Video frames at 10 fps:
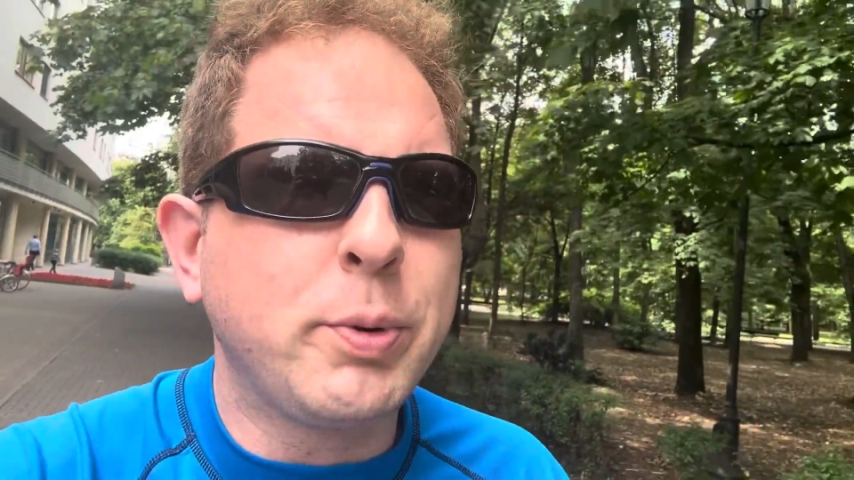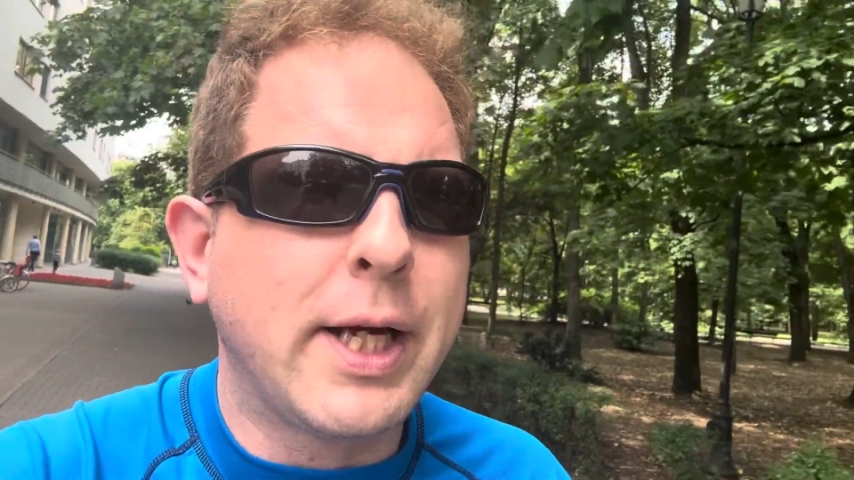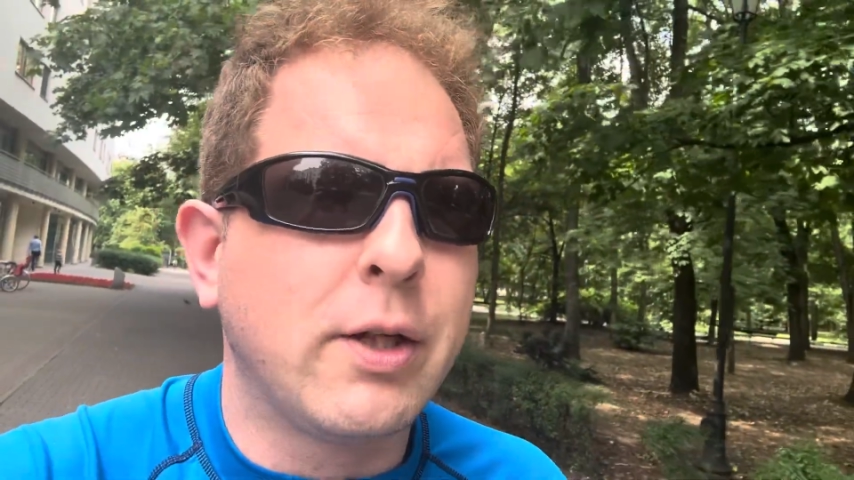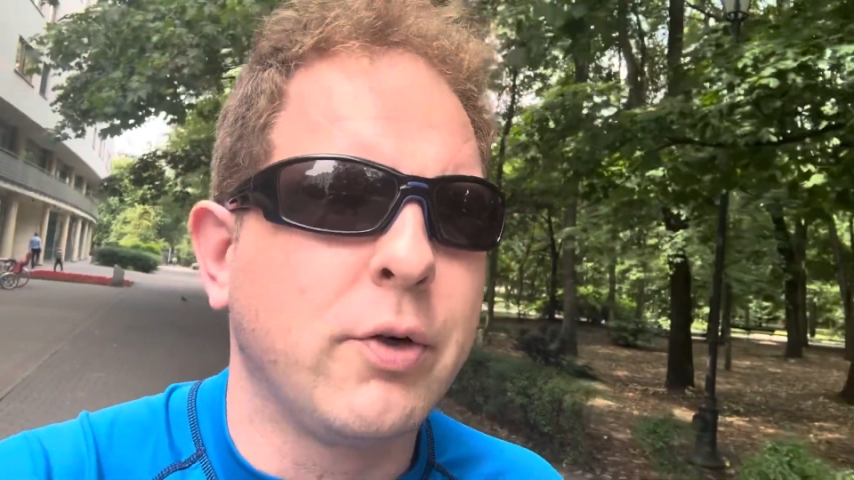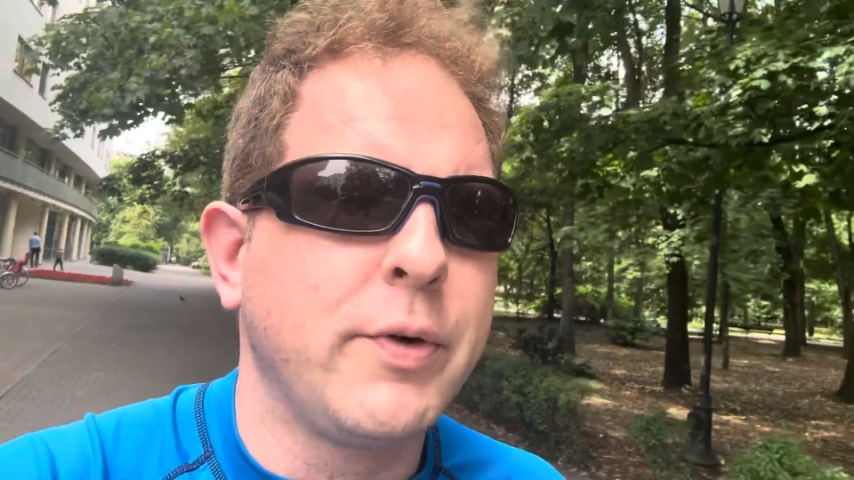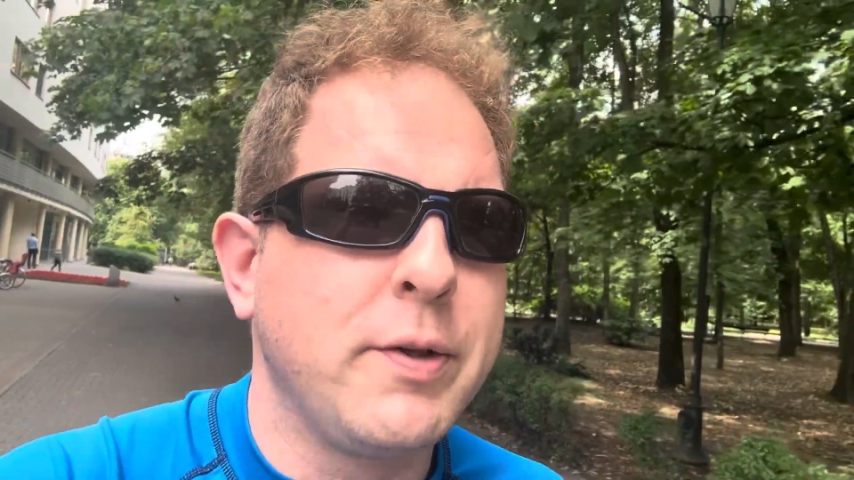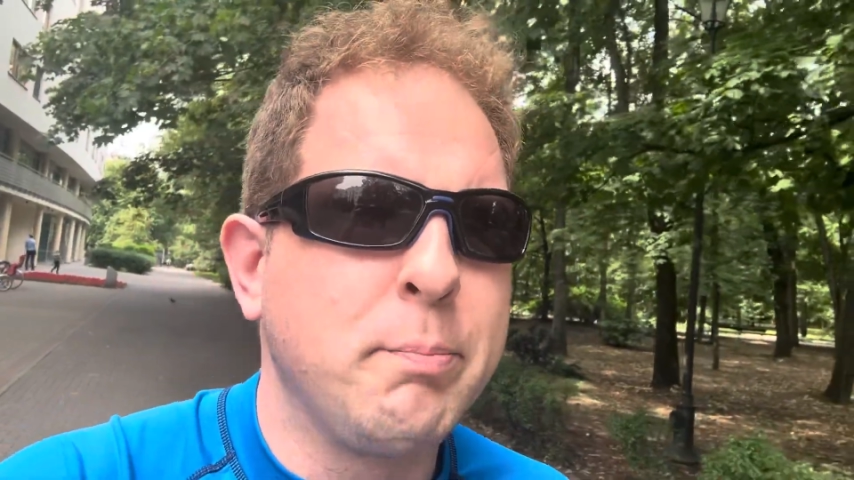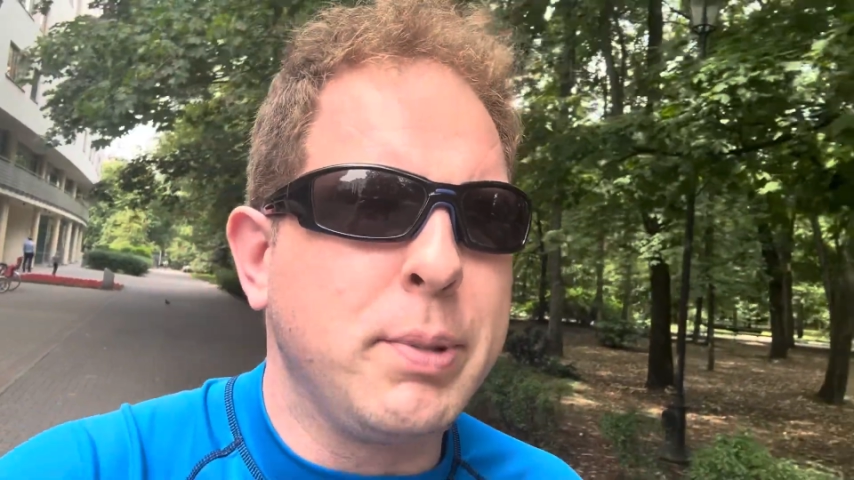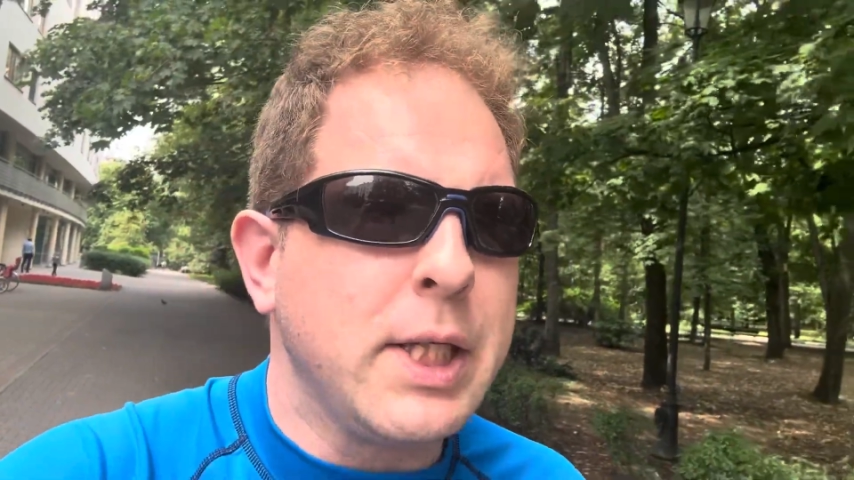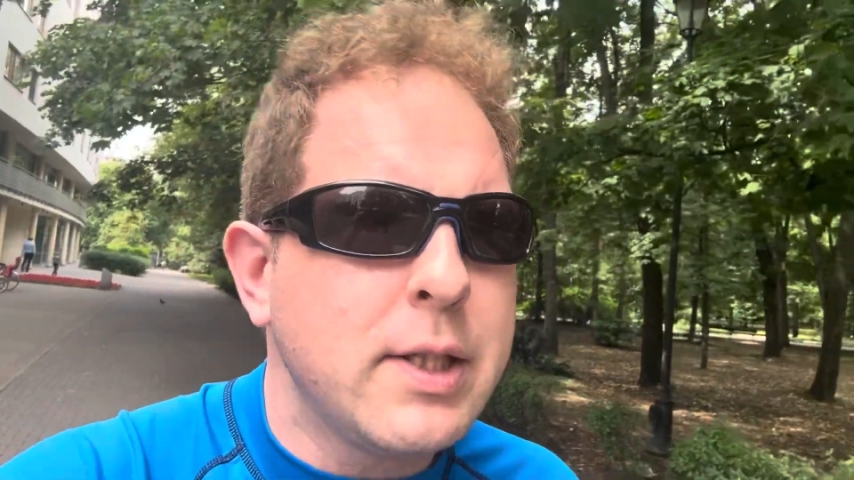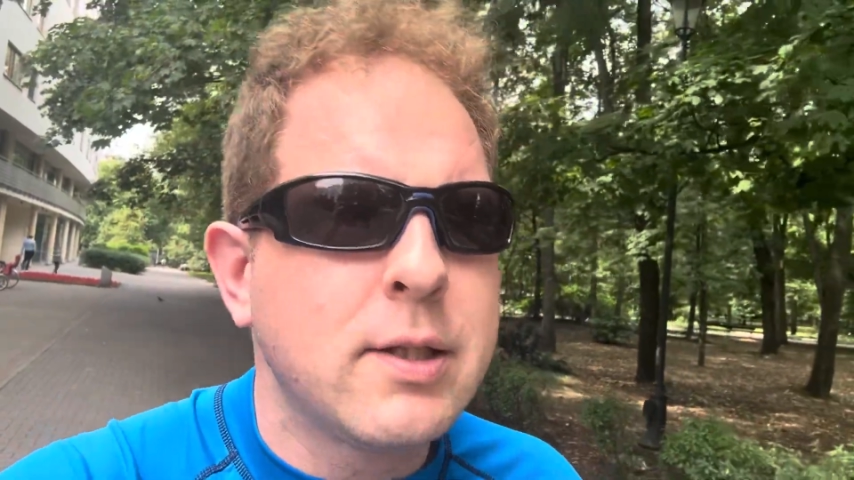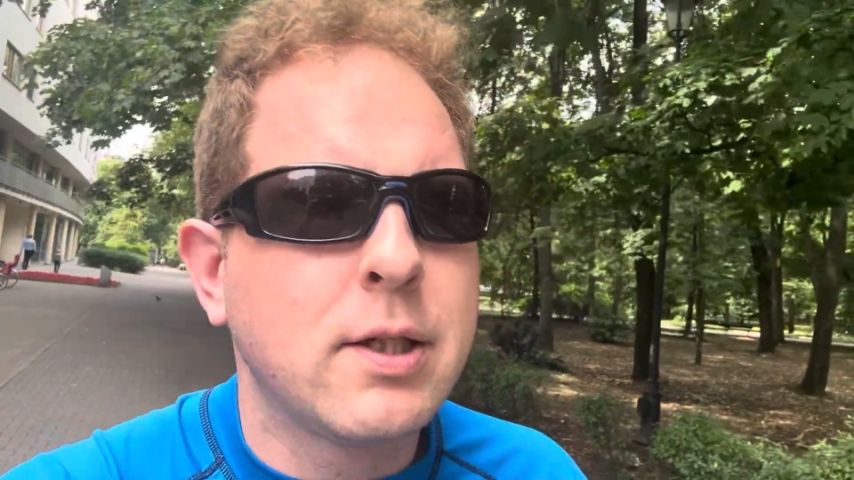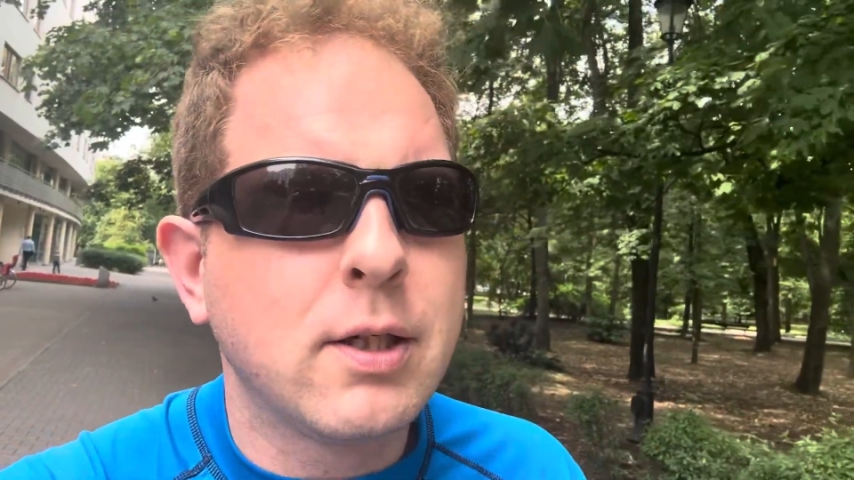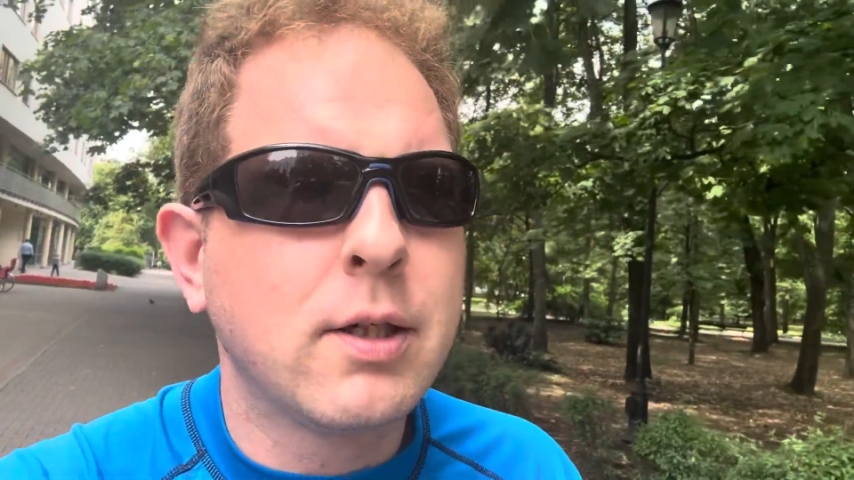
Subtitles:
algorithm beast